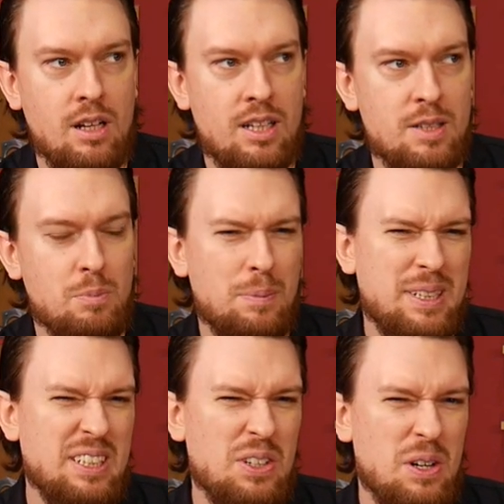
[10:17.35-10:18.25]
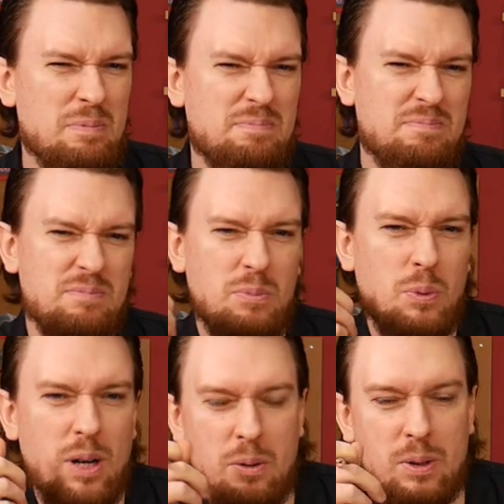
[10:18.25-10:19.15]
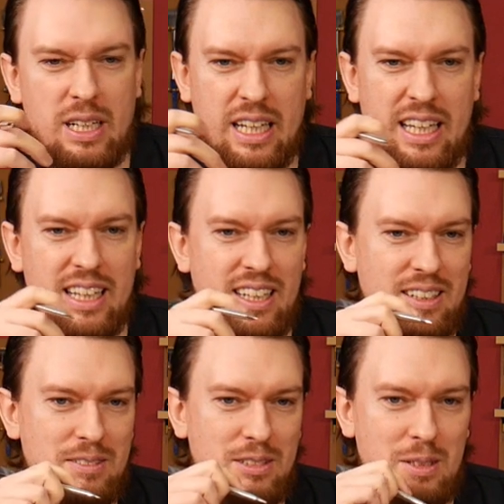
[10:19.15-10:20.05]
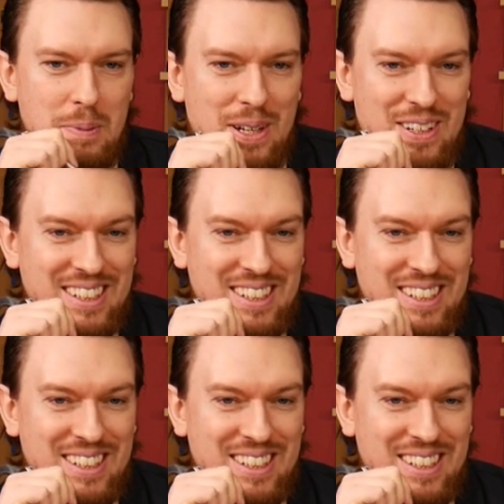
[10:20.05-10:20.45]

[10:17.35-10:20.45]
And it's probably not what I want to hear, to be